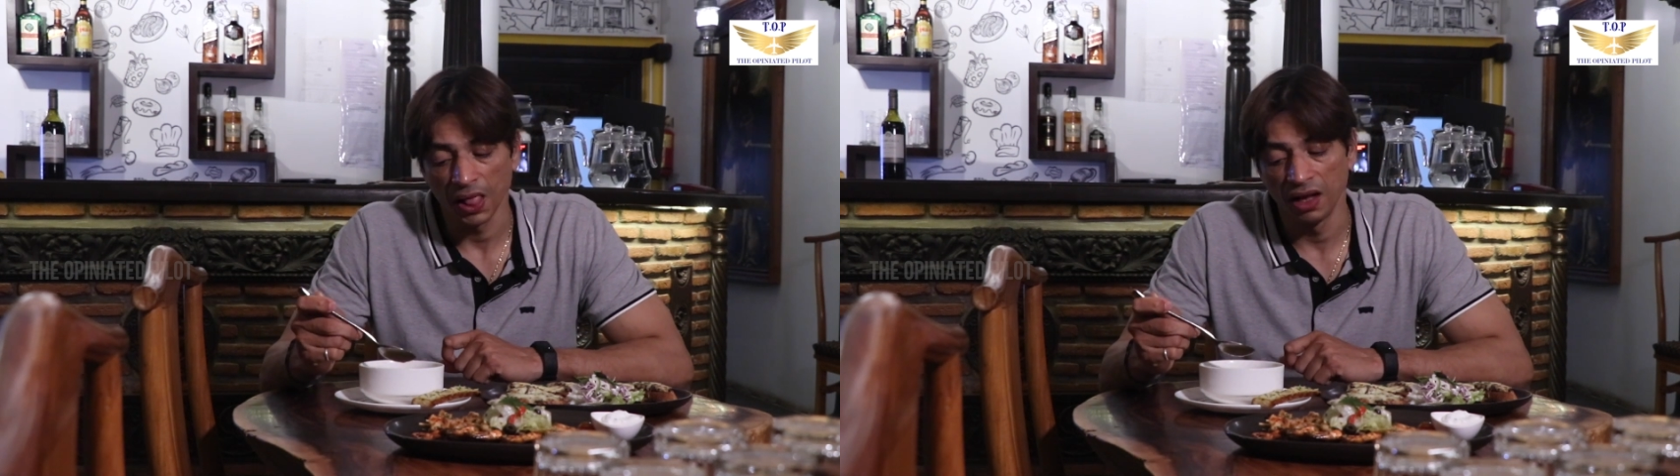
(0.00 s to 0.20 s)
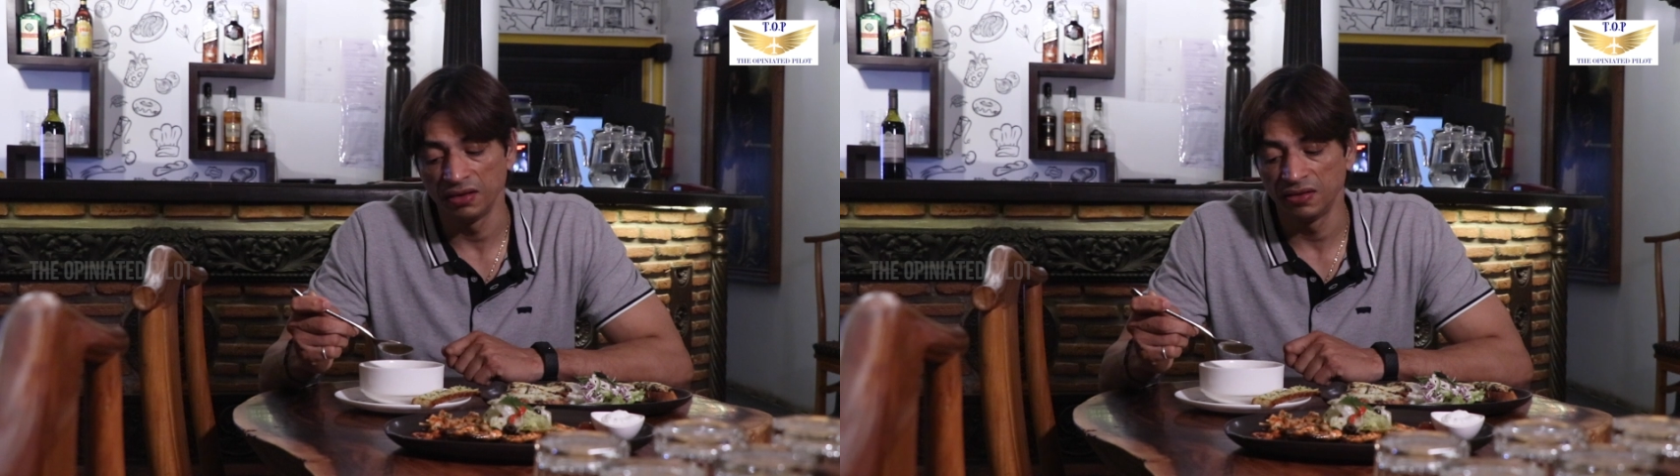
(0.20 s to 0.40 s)

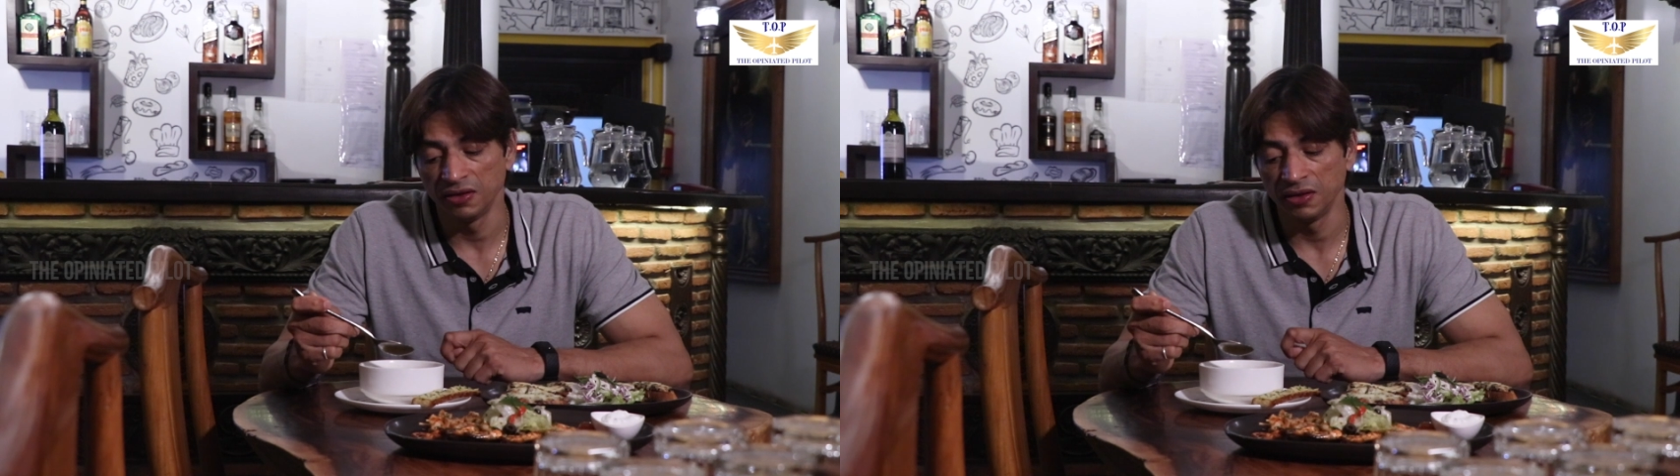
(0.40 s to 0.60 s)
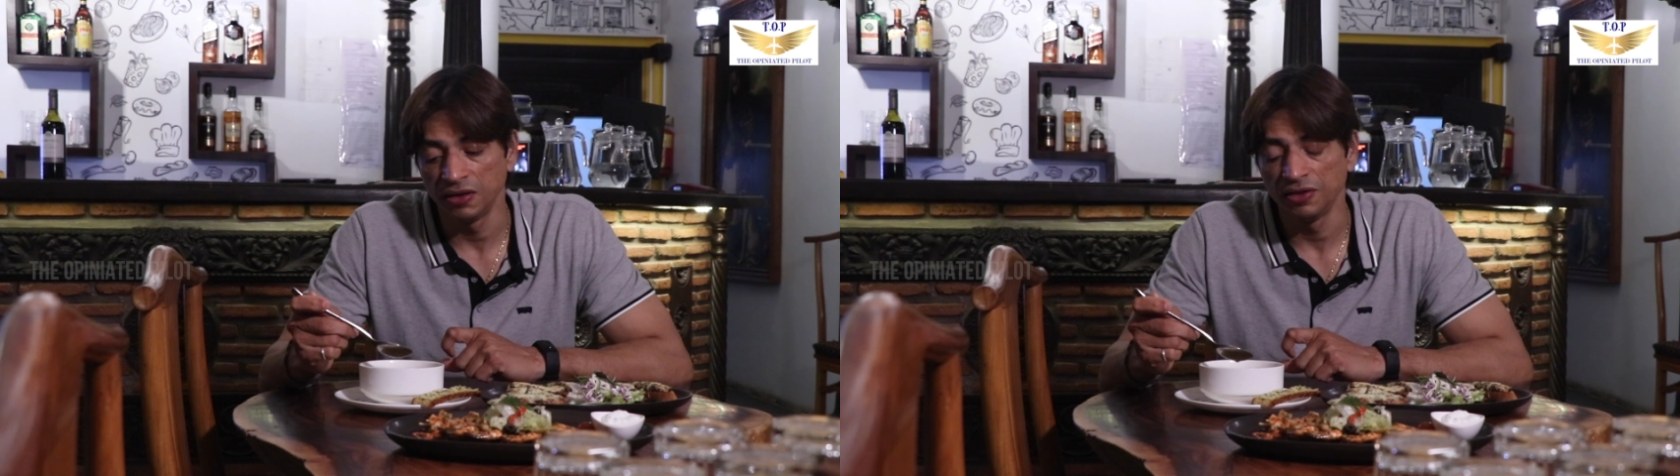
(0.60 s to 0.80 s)
it's
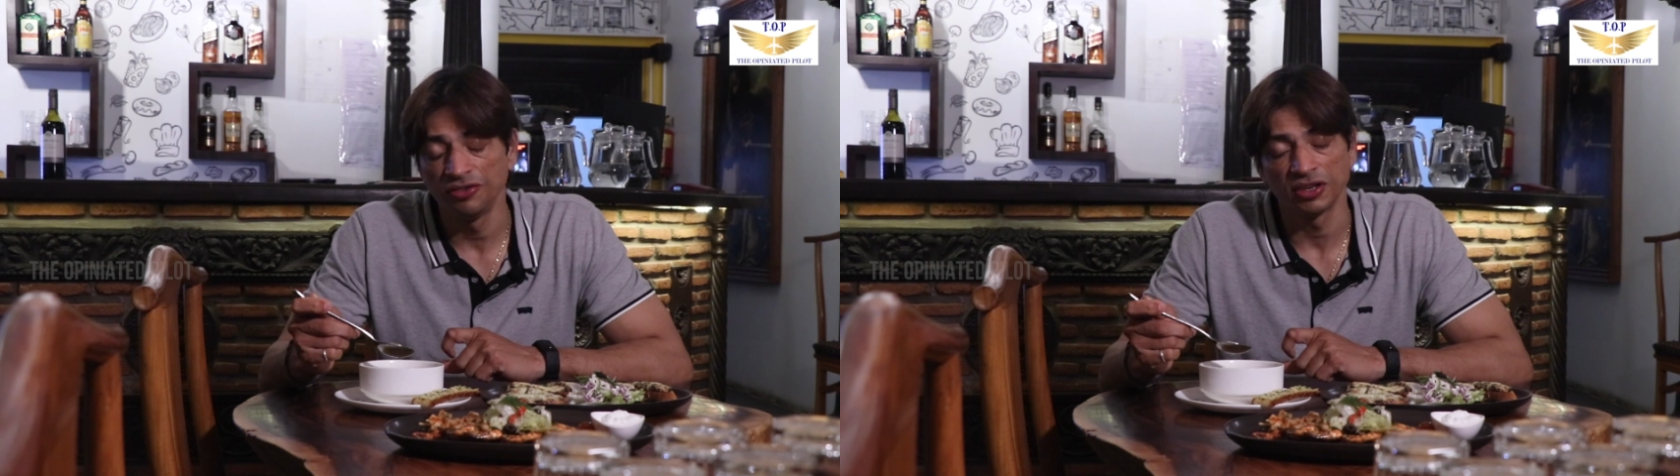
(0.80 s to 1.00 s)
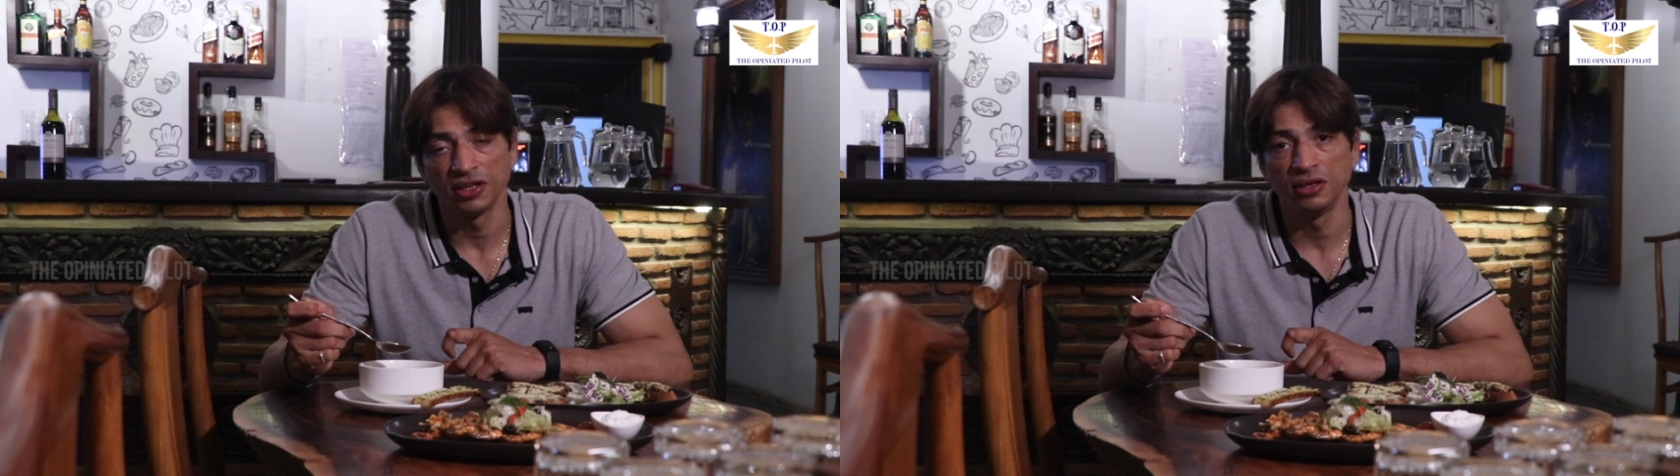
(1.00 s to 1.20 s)
a
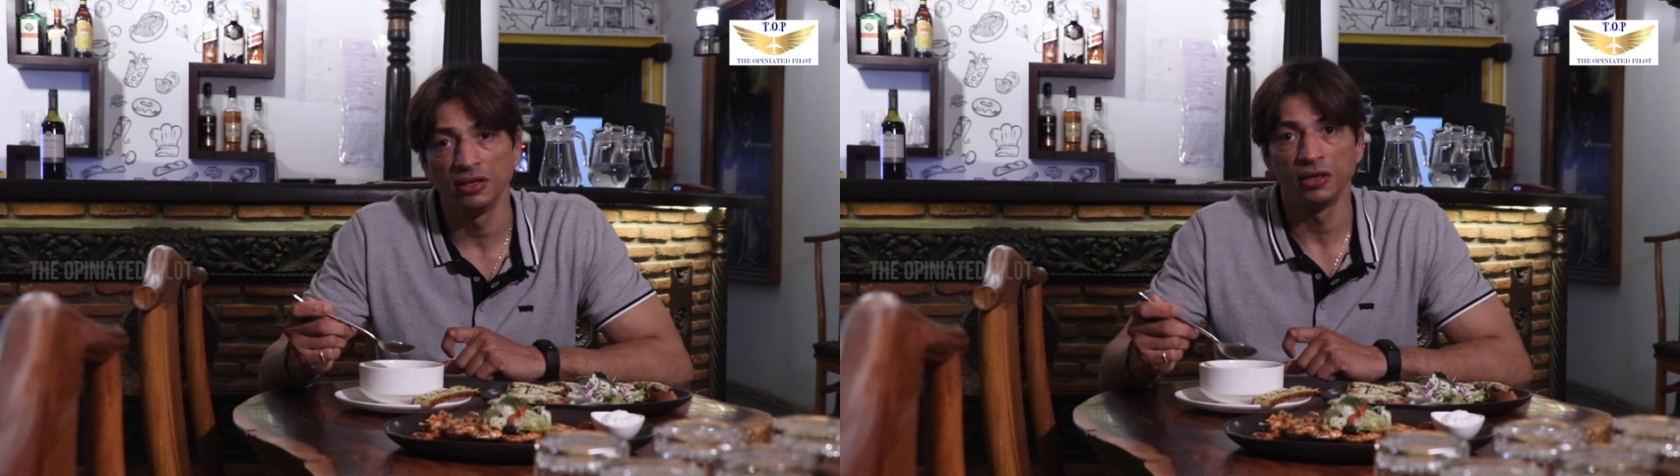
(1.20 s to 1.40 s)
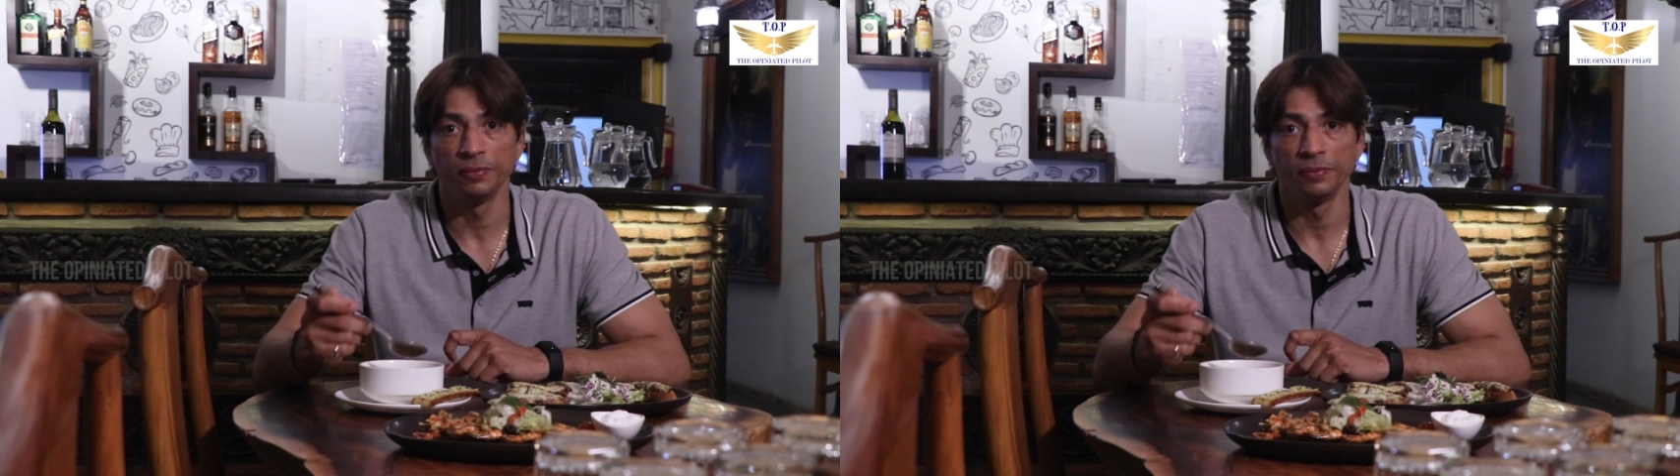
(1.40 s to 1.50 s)
chicken